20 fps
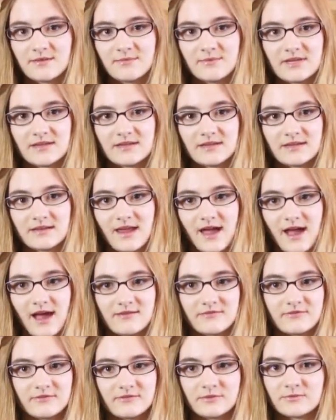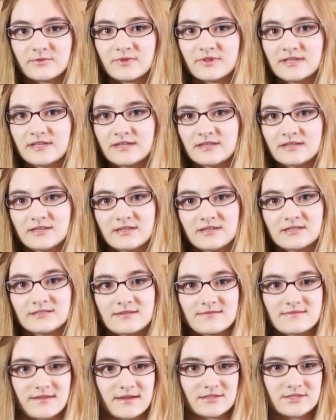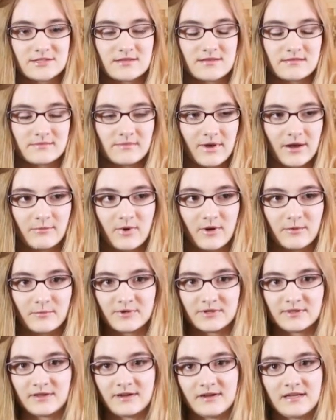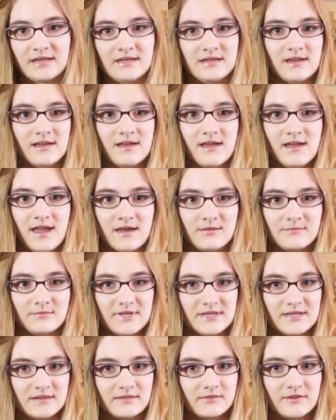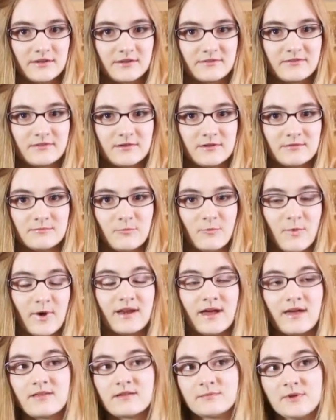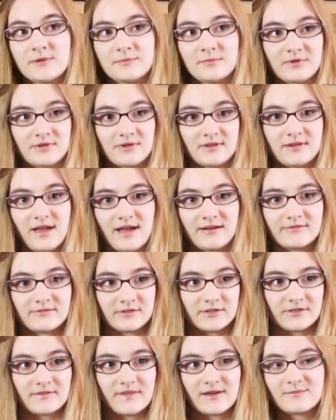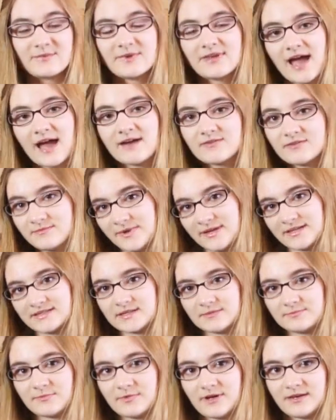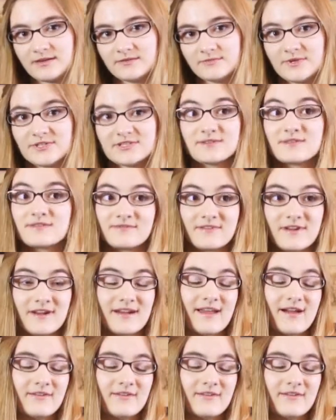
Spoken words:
we can have really good discussions about what we're learning and we can learn from what other people have learned that we haven't picked up on, which is very